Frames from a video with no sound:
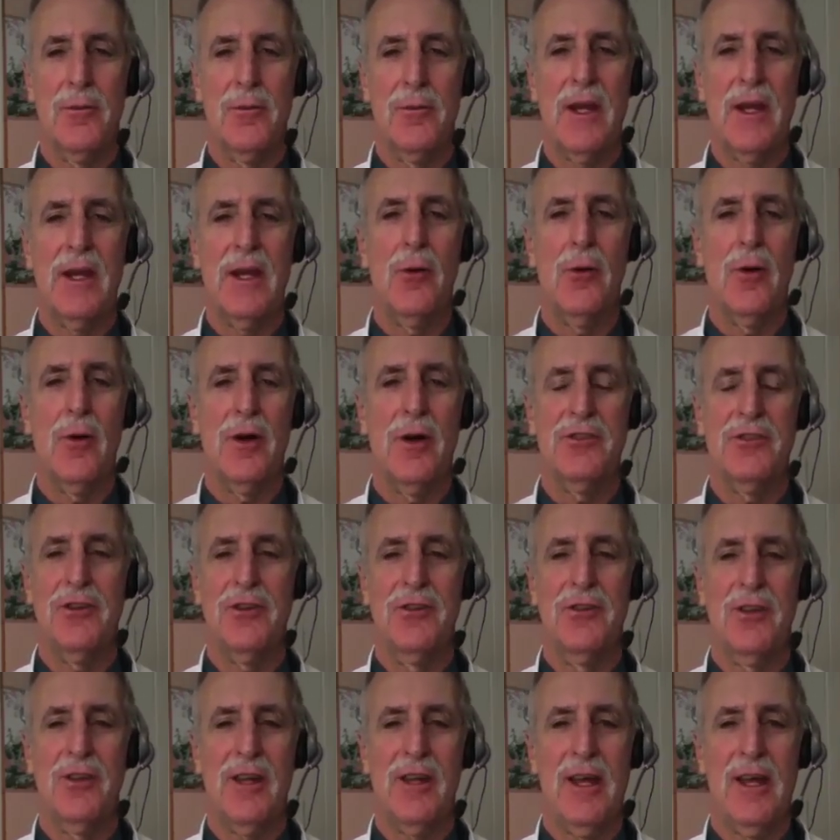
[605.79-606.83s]
there were many
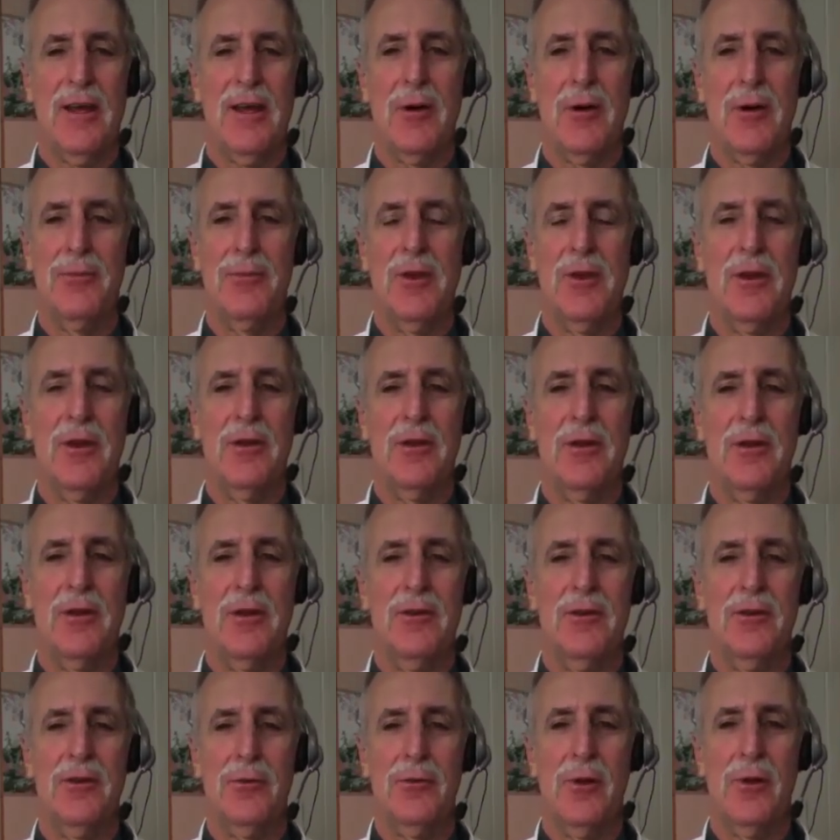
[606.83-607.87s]
questions that came up
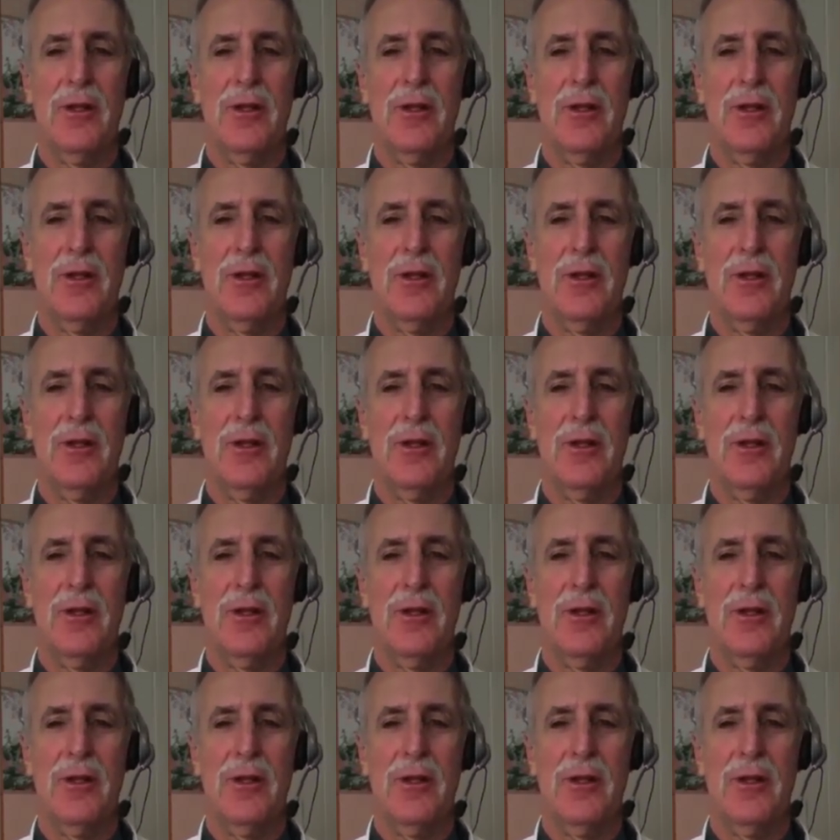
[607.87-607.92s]
that